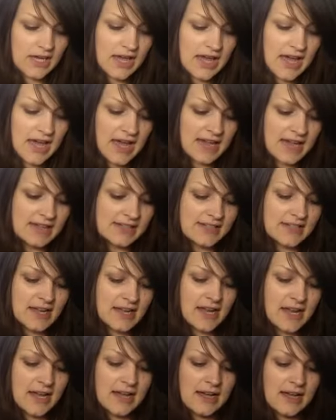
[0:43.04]
and
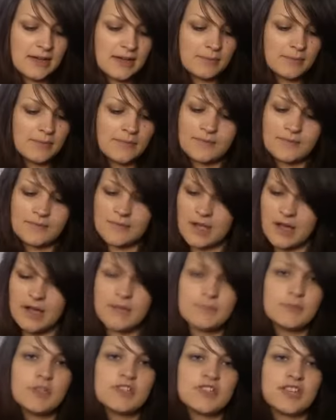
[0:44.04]
um,
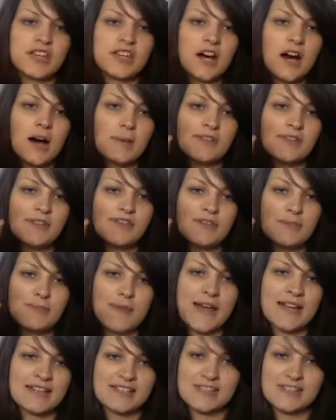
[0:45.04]
I'm using Carbon from MAC